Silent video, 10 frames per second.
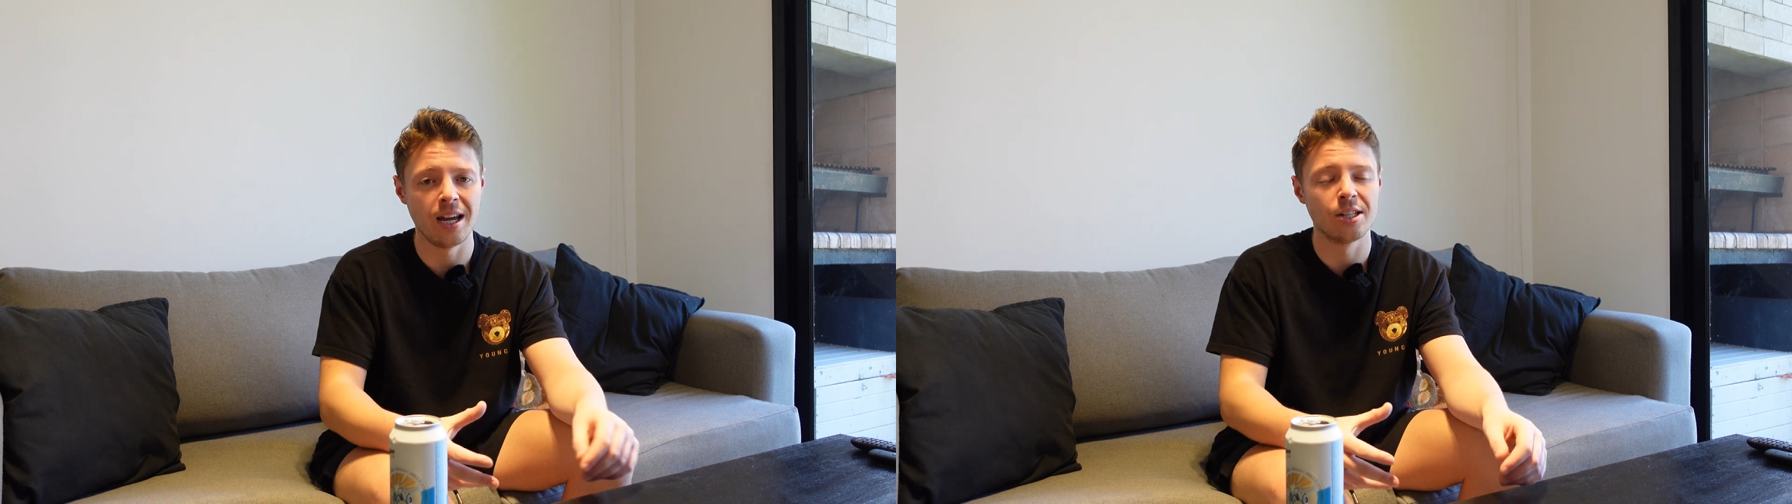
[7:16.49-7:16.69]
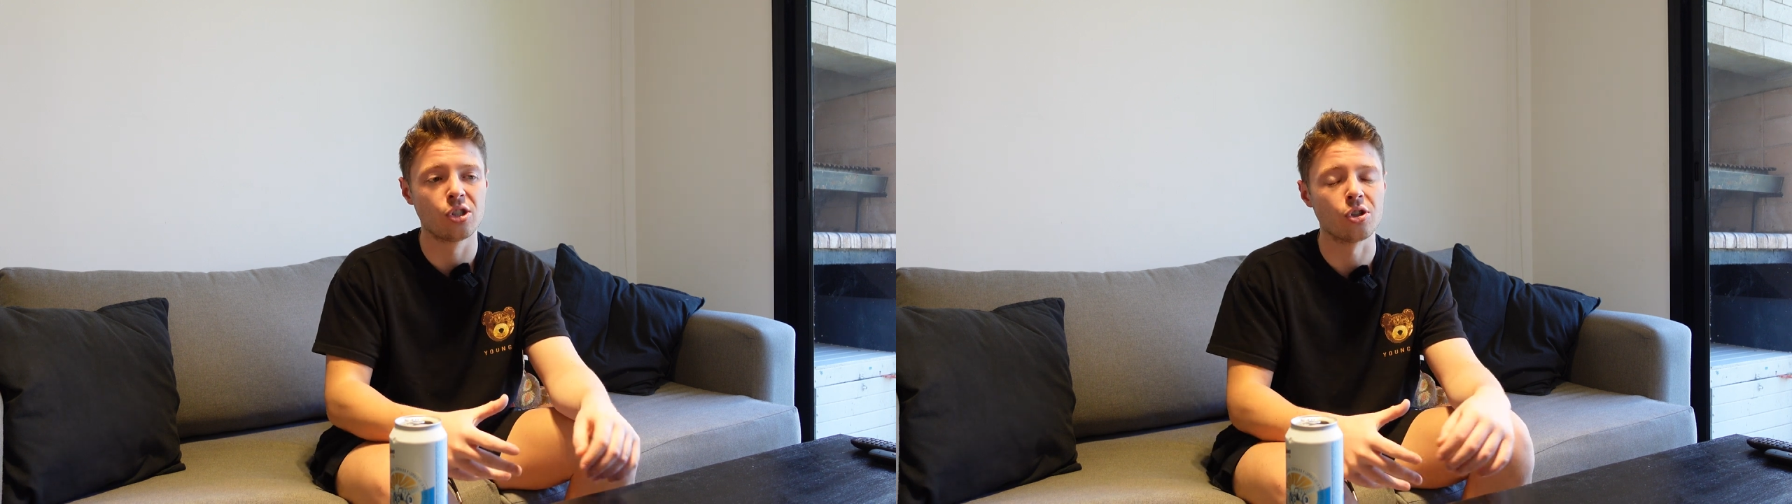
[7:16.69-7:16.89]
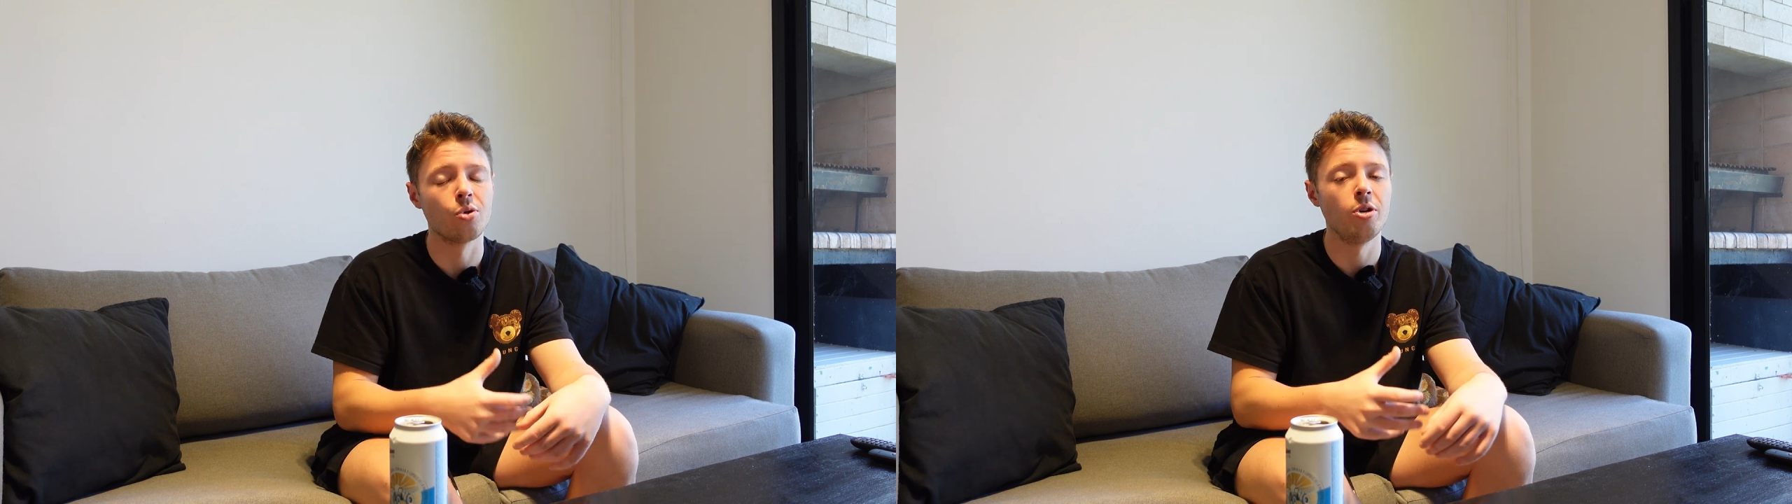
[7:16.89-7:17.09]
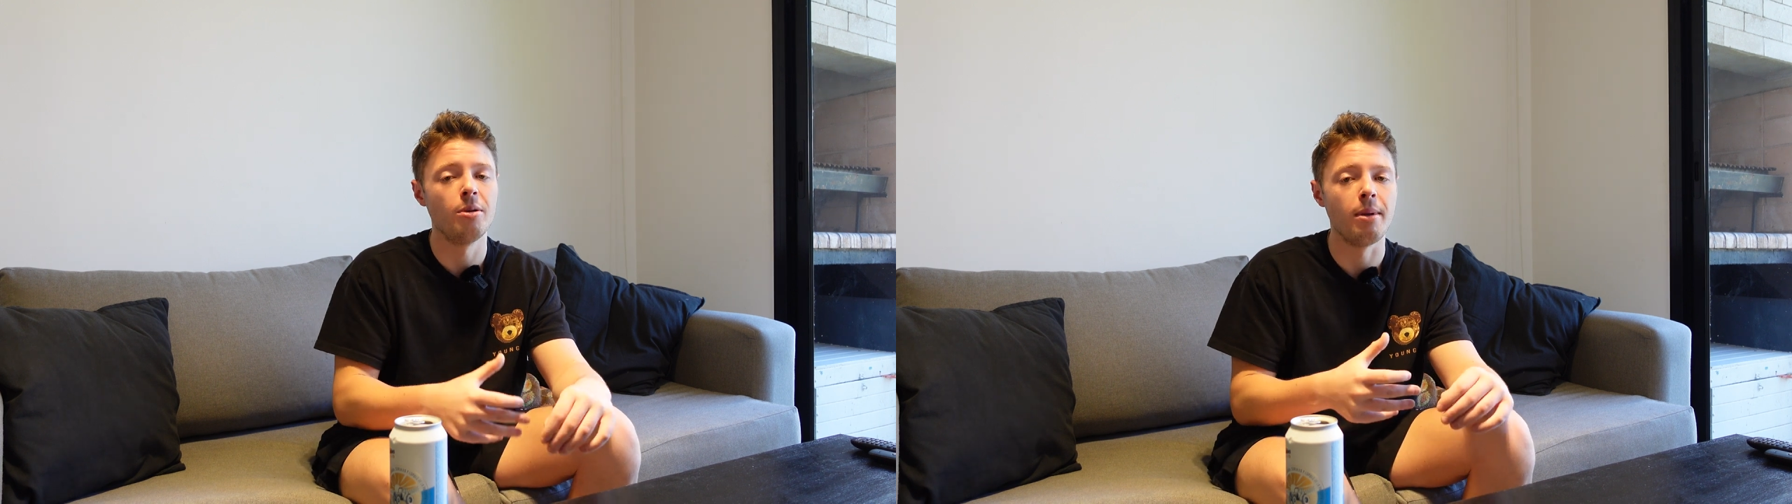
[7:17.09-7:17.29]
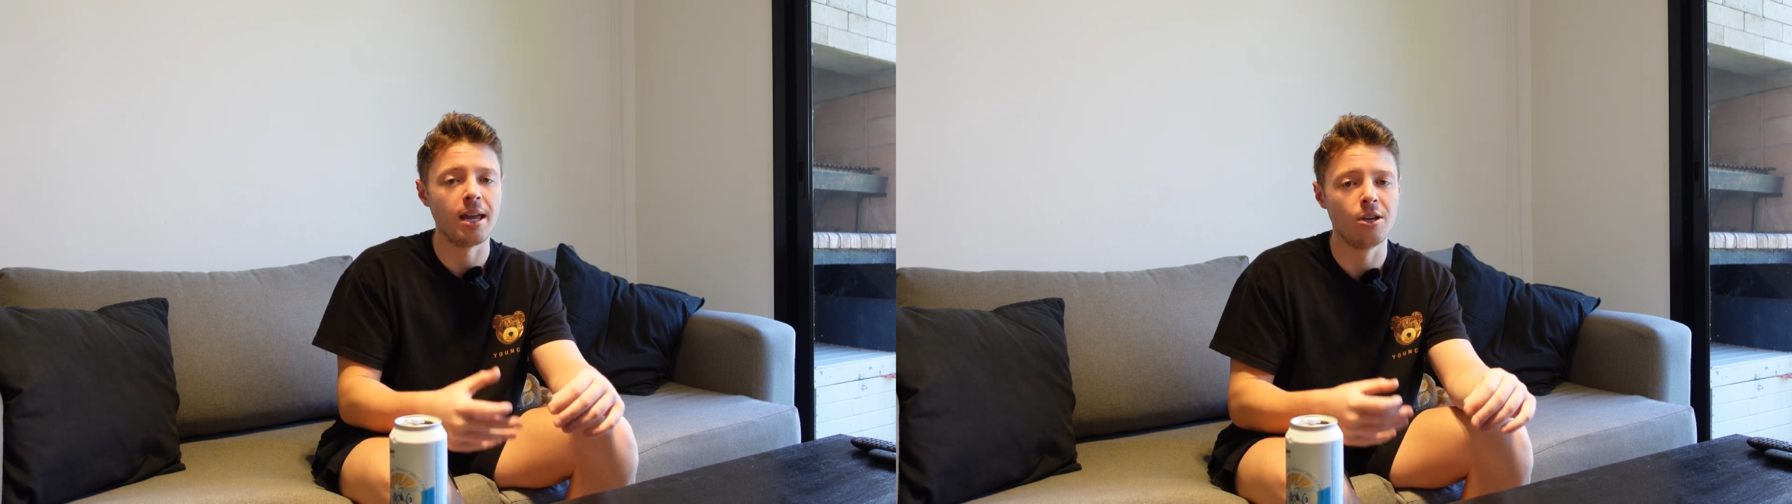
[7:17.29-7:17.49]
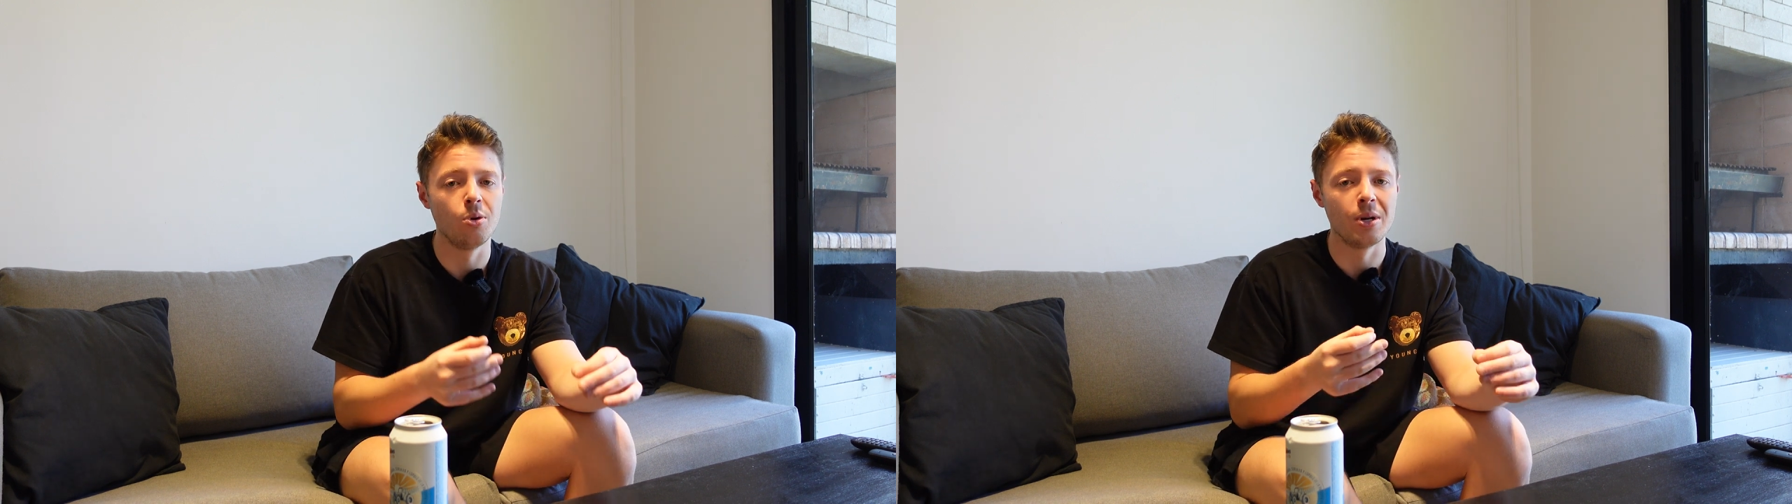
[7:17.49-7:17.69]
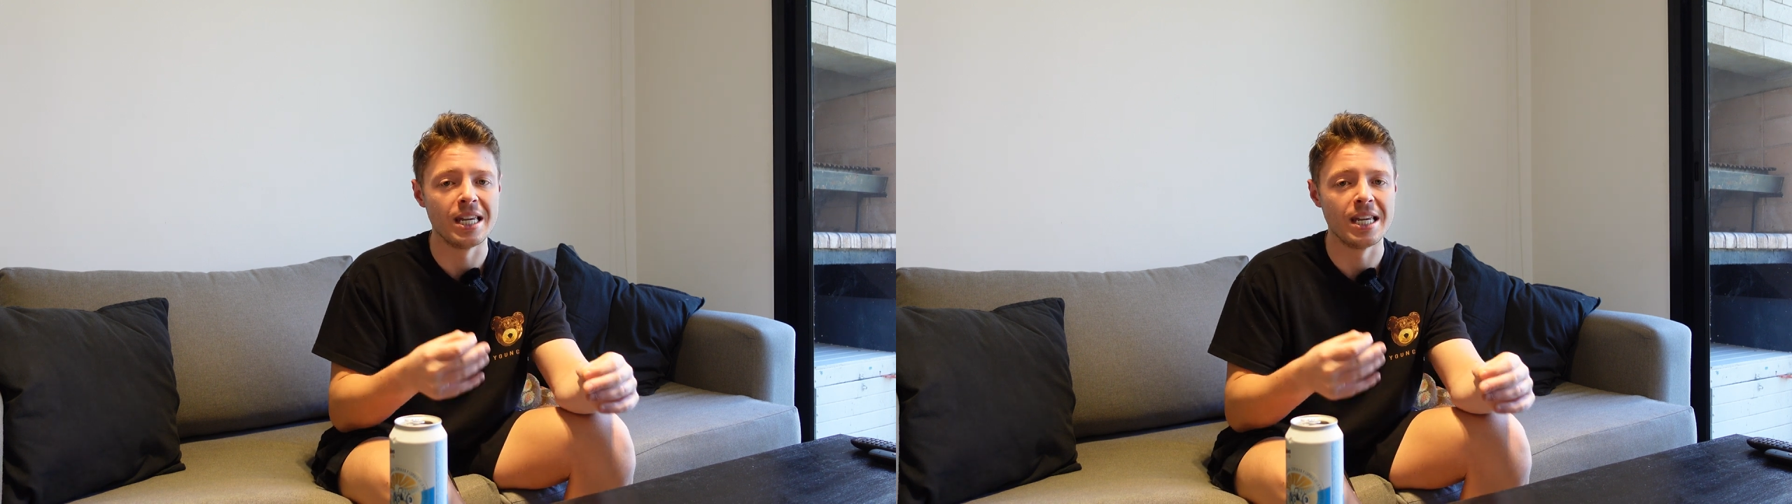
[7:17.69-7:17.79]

it's just going to make you an